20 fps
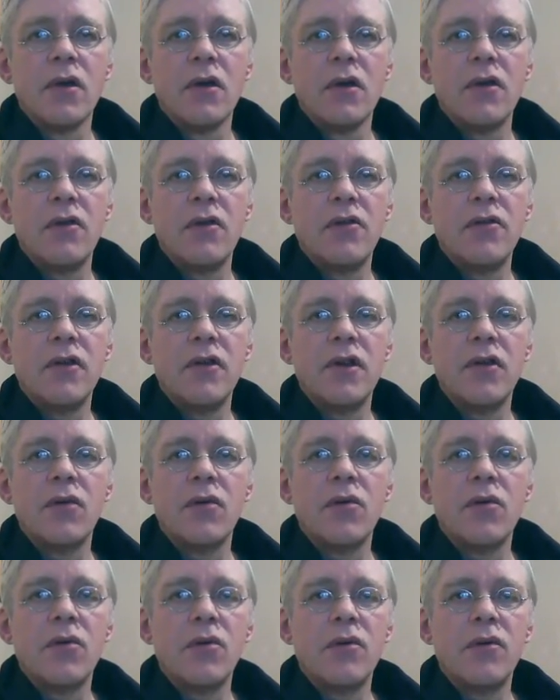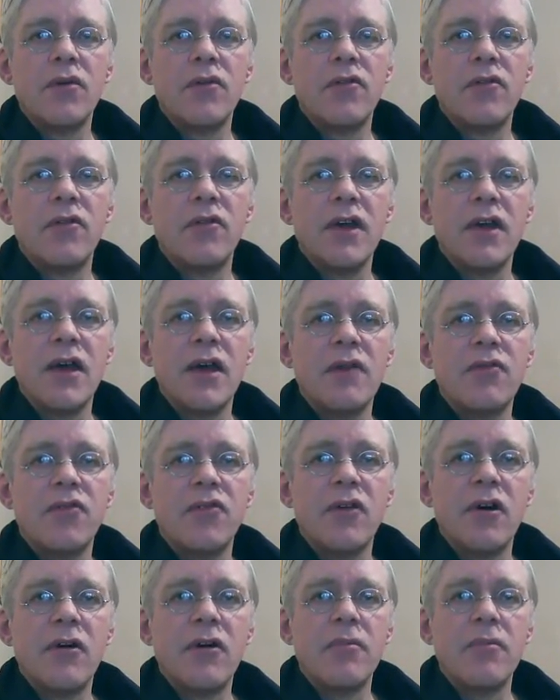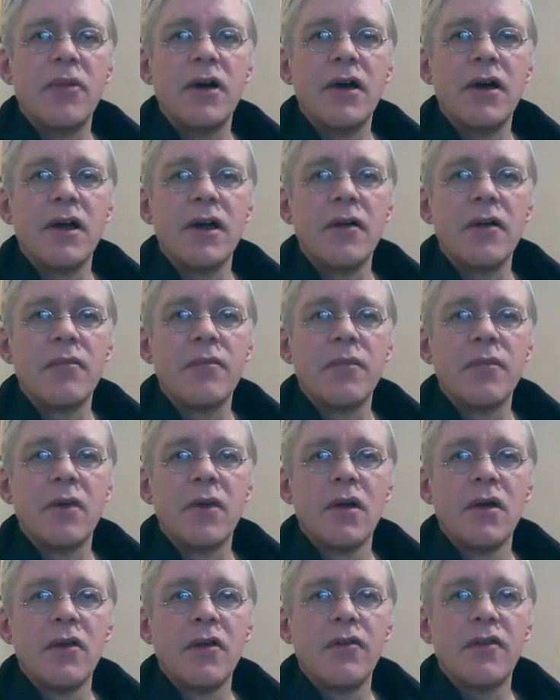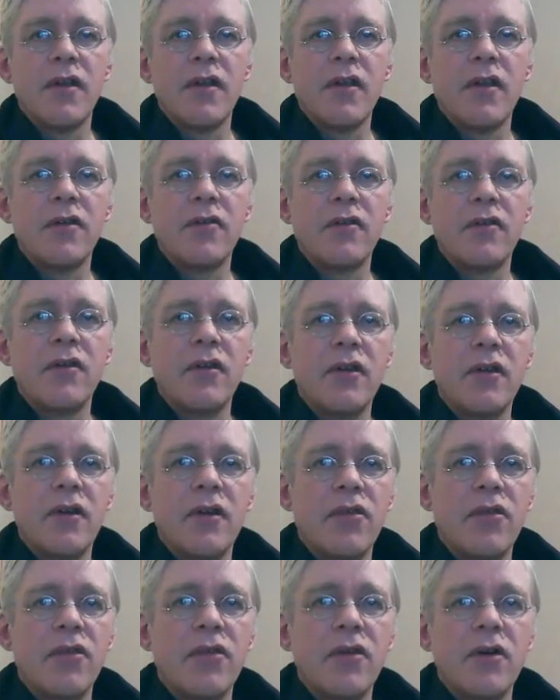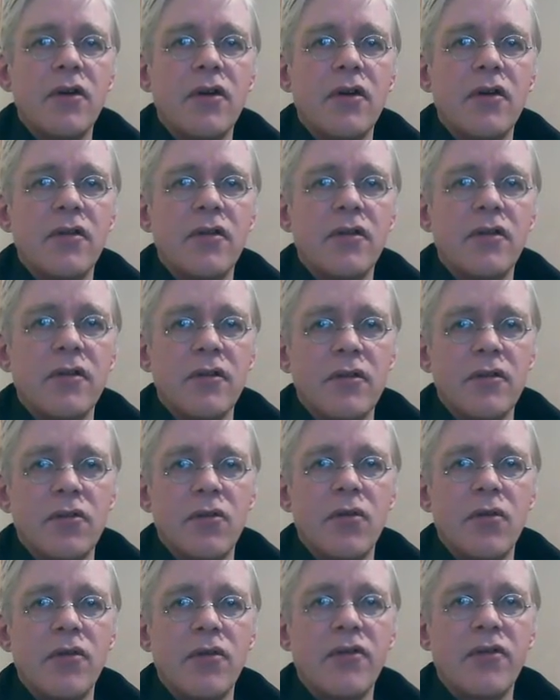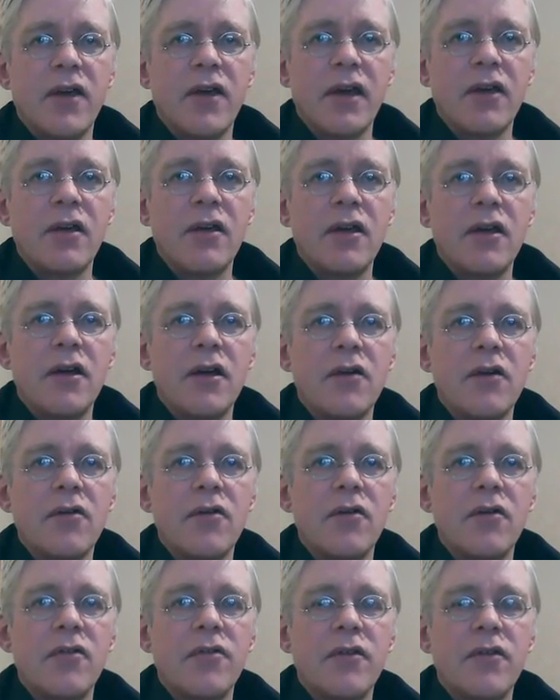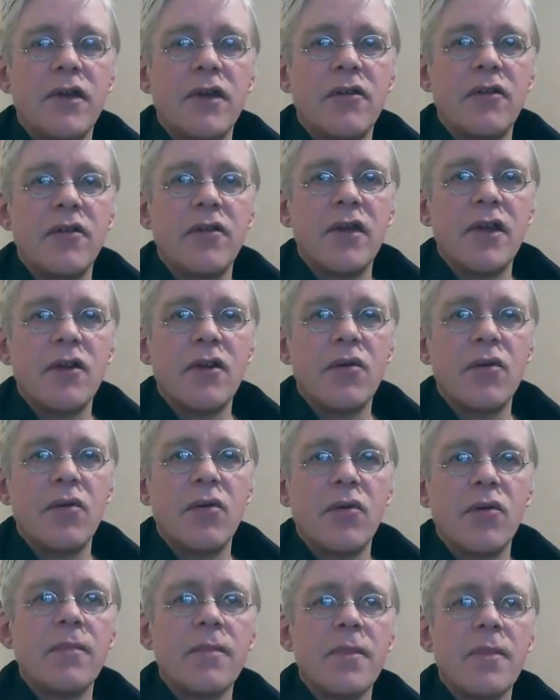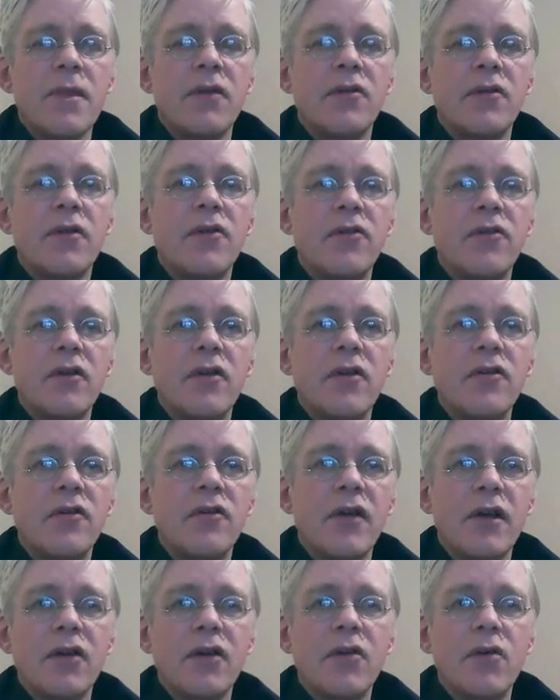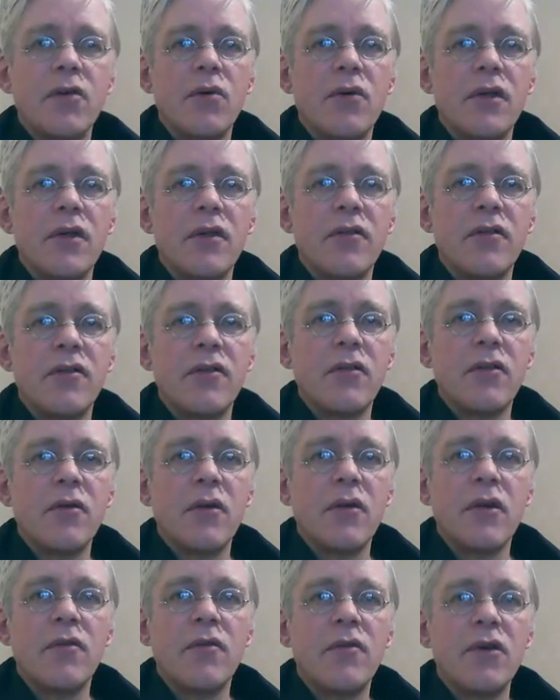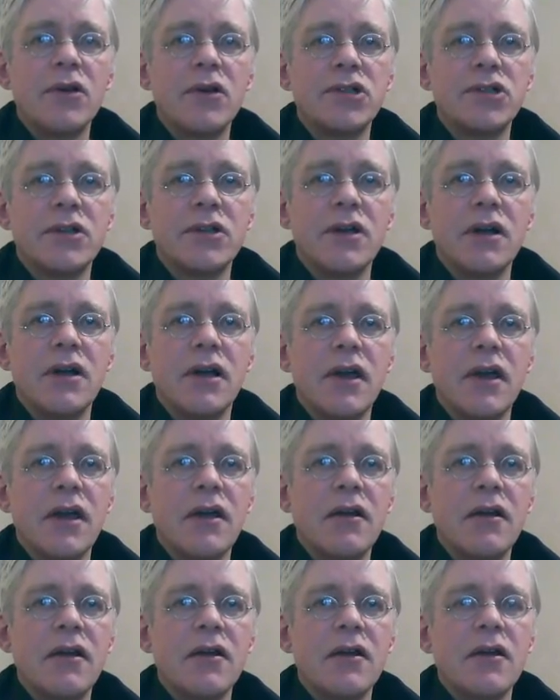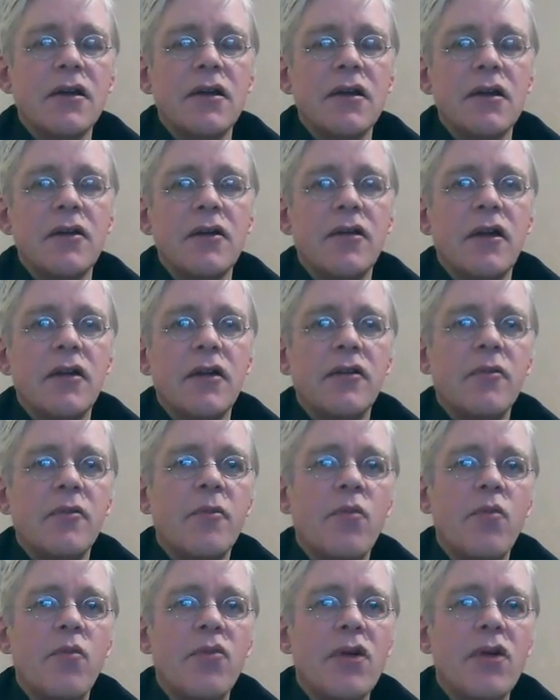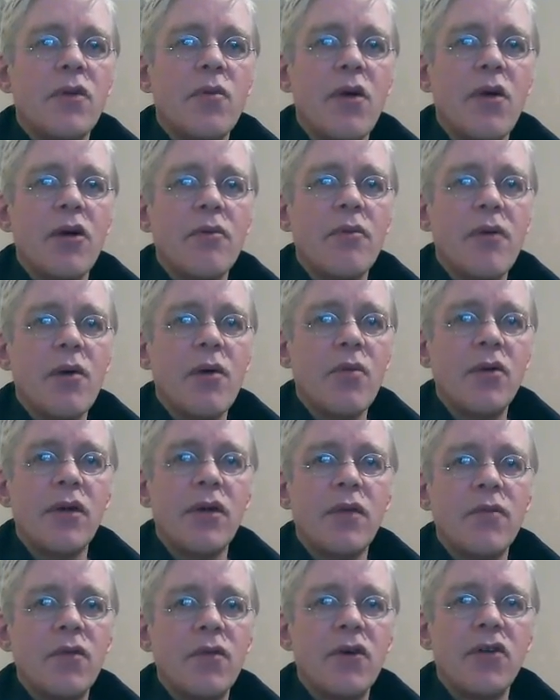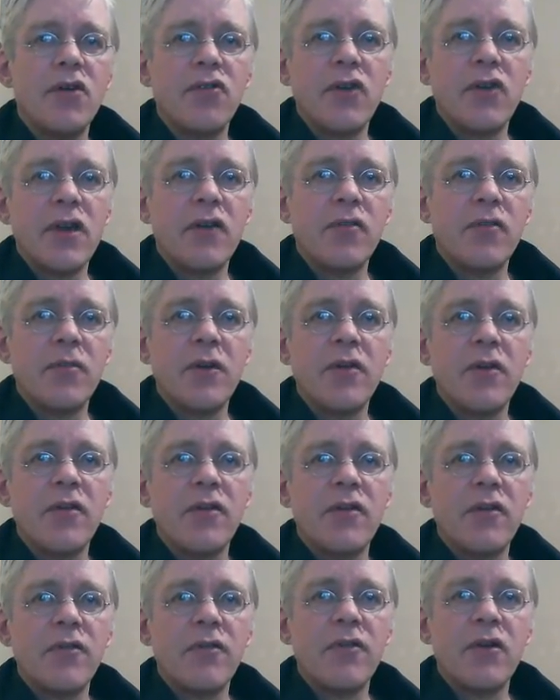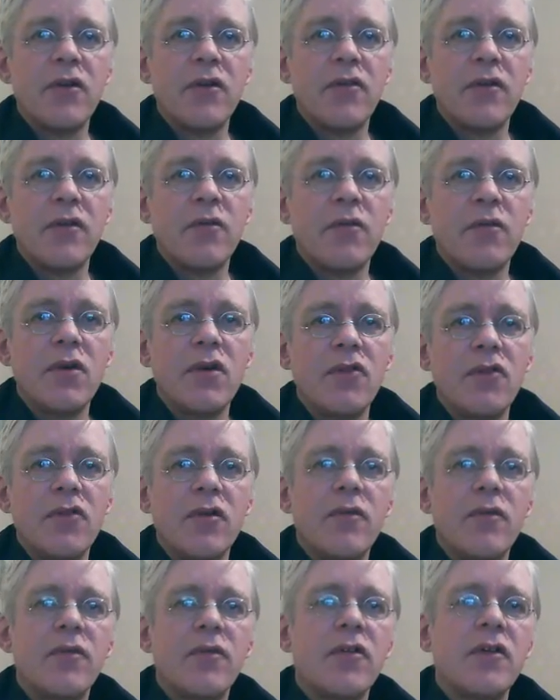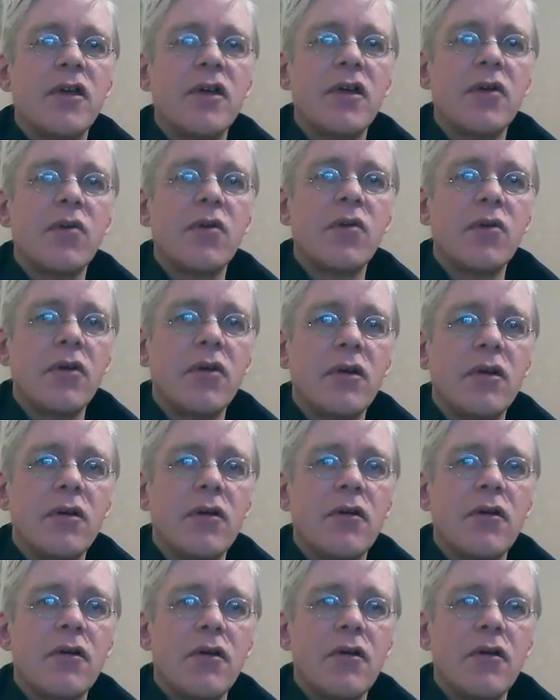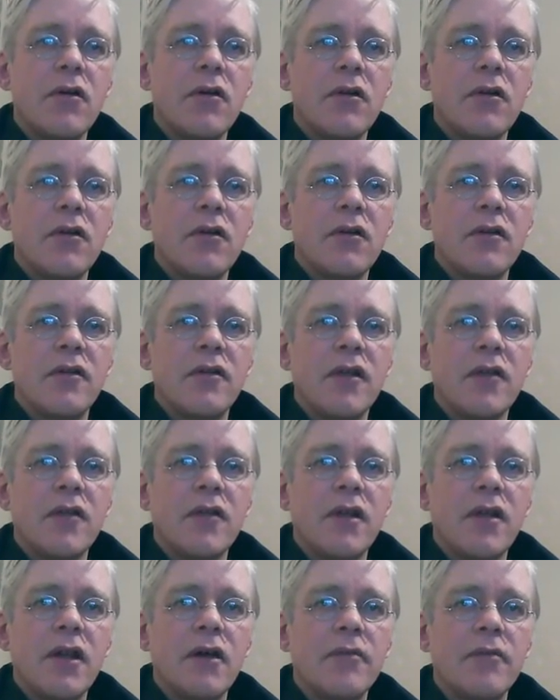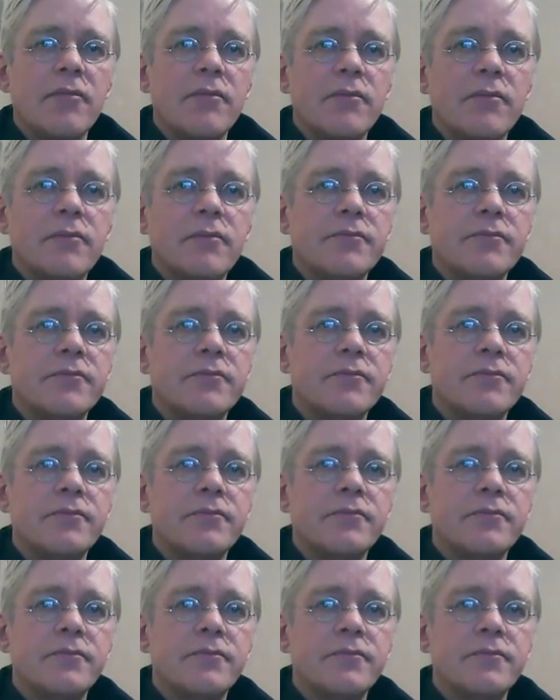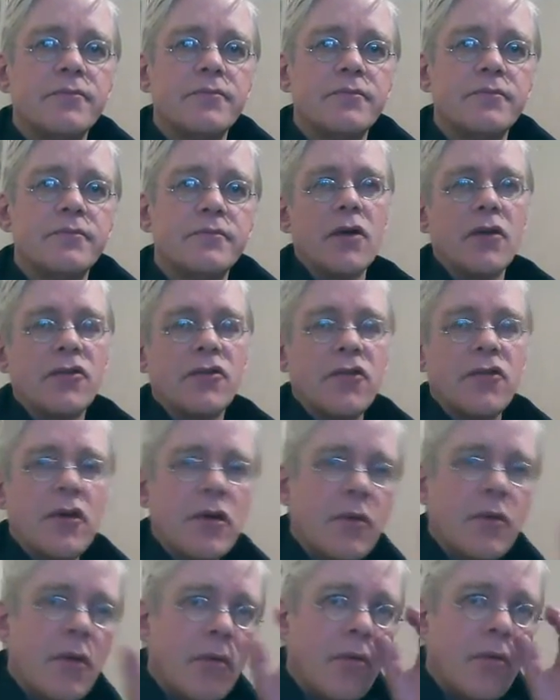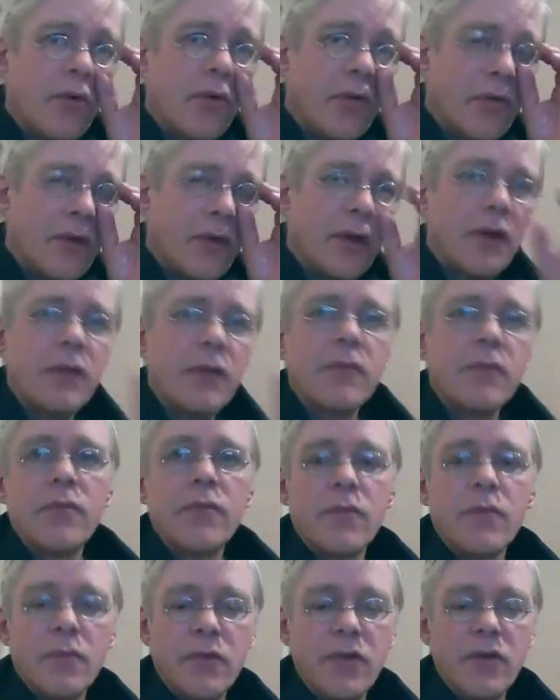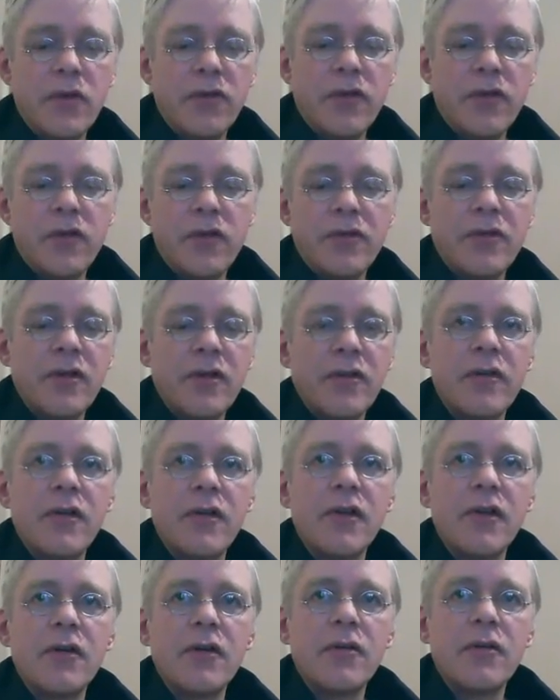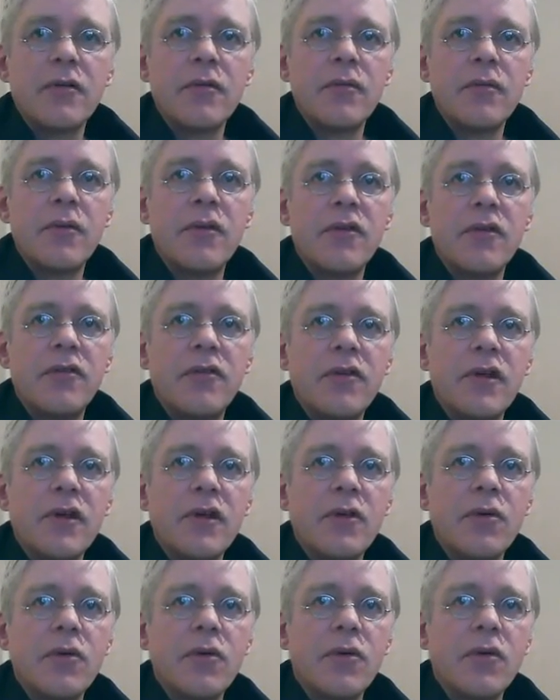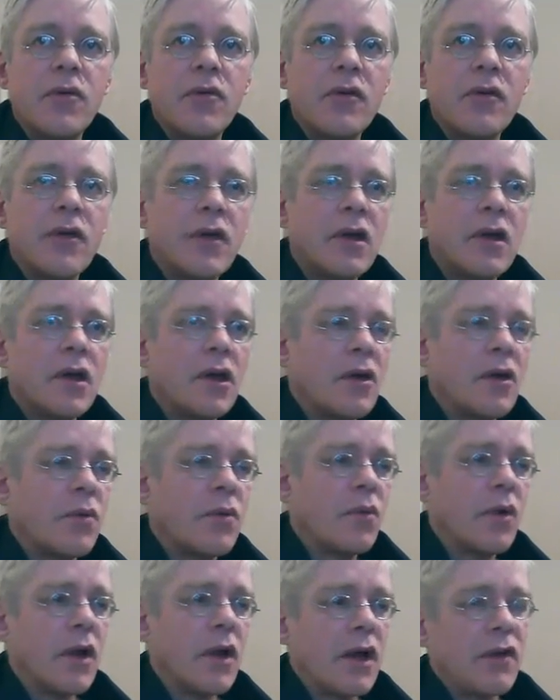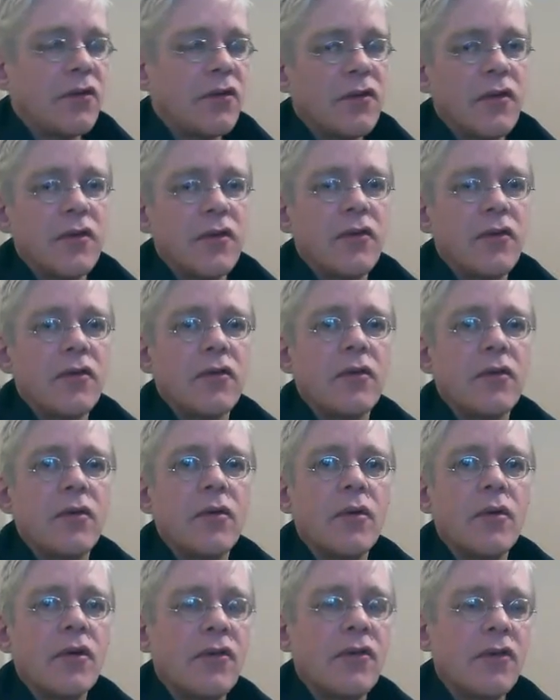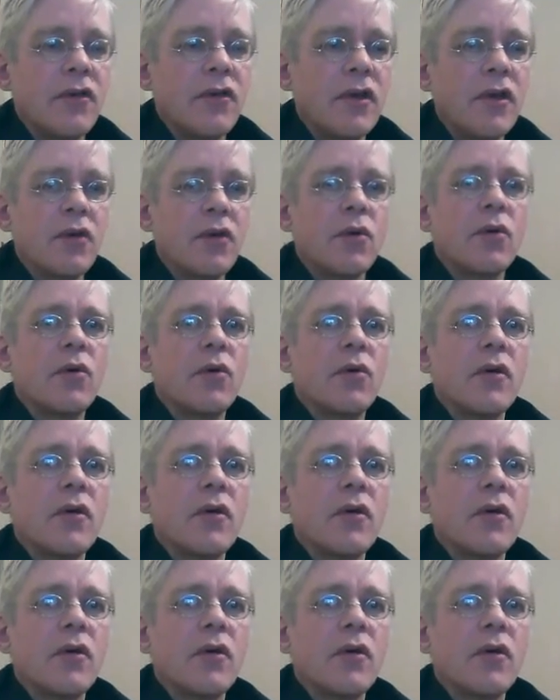The D chord is D, F sharp, A. So that's the third or the second note of the D chord. So it turns that chord into an inversion again. You don't need to really worry about what an inversion is, but it's the first inversion of the D chord. Sounds like that. I'll show you one more thing that's interesting with a D chord in relation to a C chord.